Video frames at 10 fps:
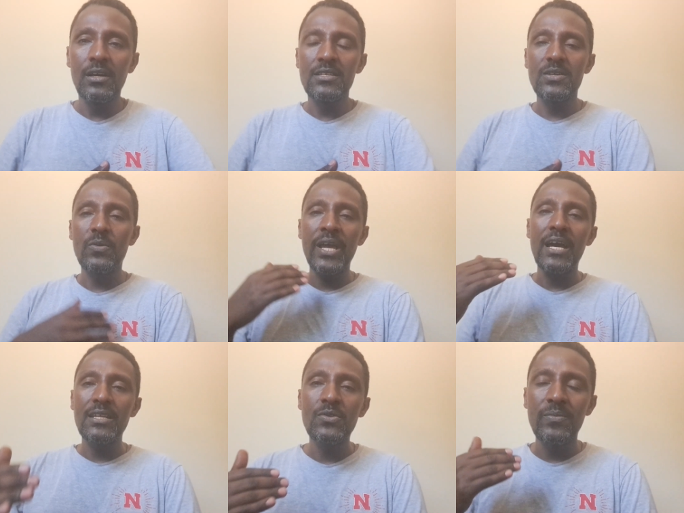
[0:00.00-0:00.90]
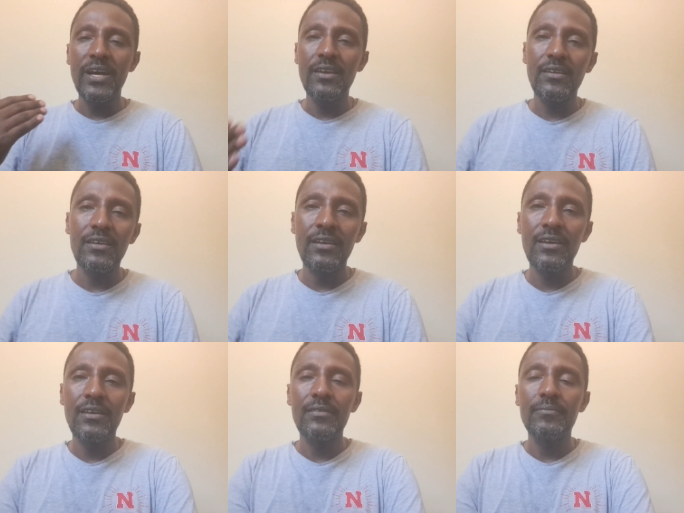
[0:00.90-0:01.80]
the way I do my
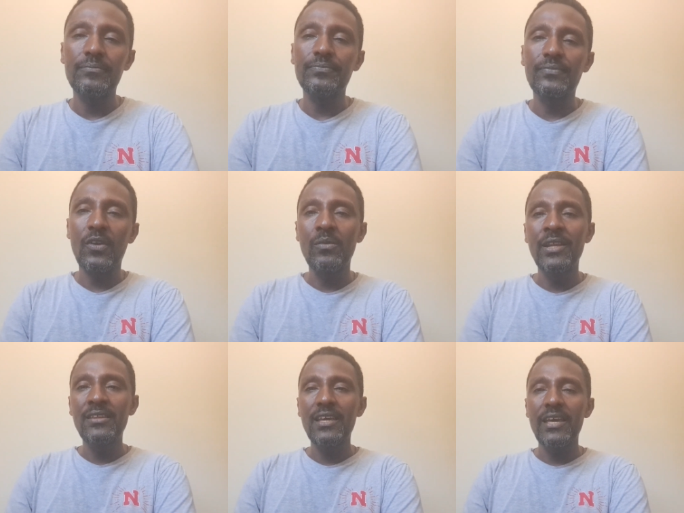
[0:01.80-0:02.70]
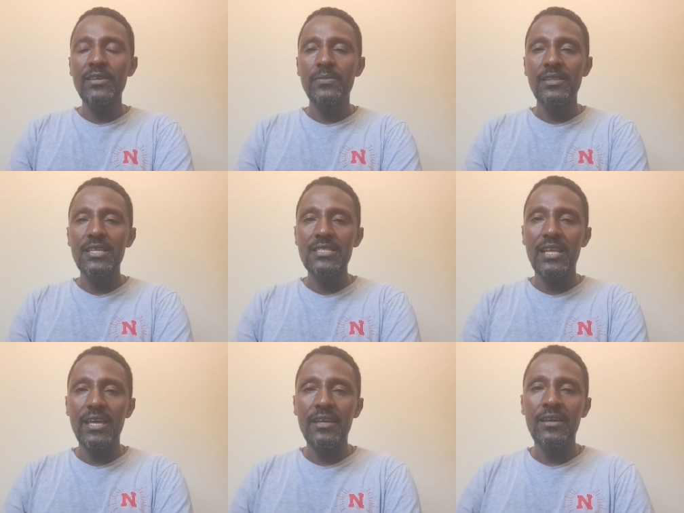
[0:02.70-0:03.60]
um, community engagement is
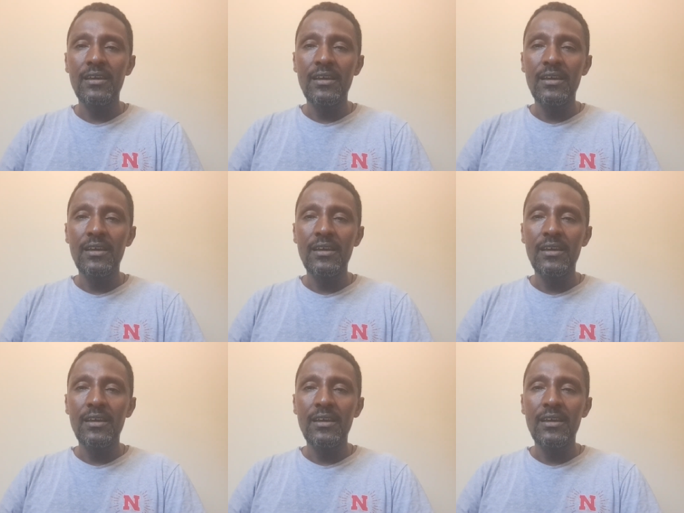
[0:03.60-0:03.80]
like